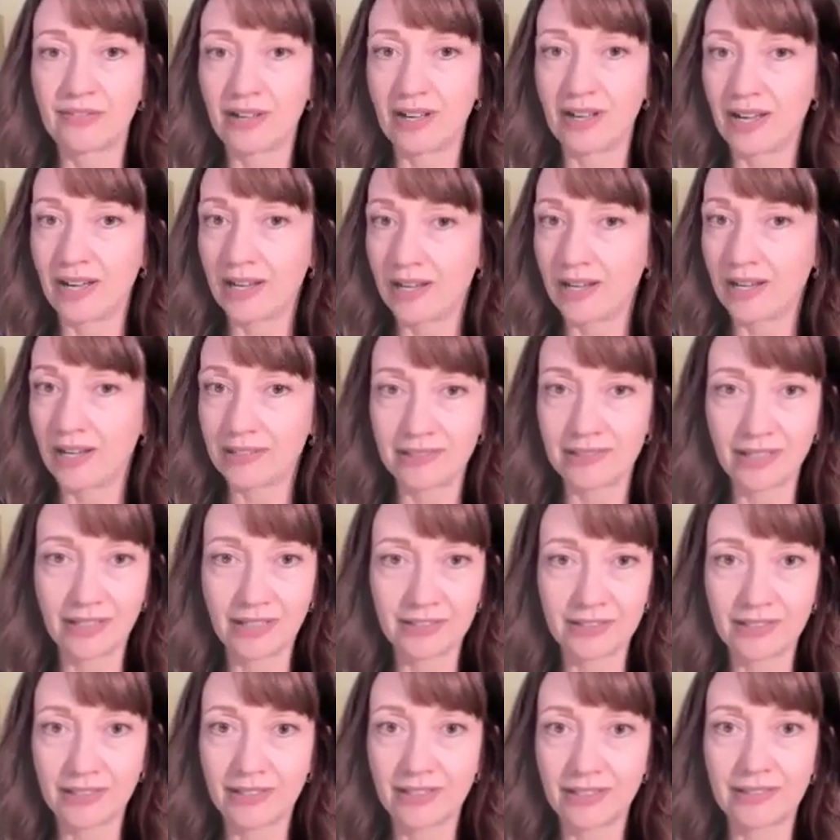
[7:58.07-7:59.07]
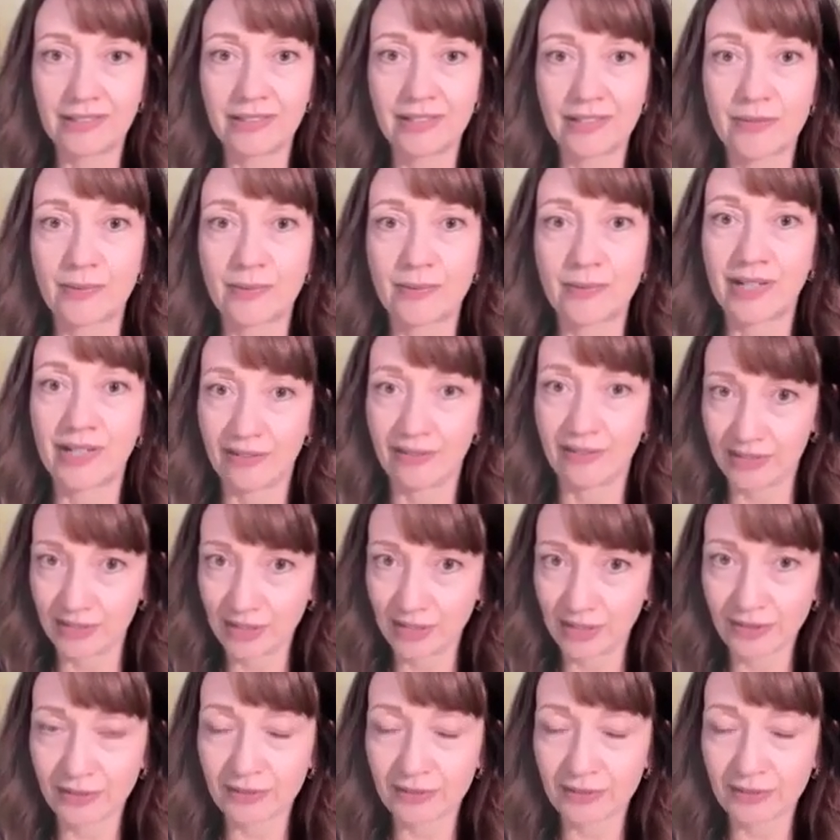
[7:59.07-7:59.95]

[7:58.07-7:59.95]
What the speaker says: I had not done it this way. Having gone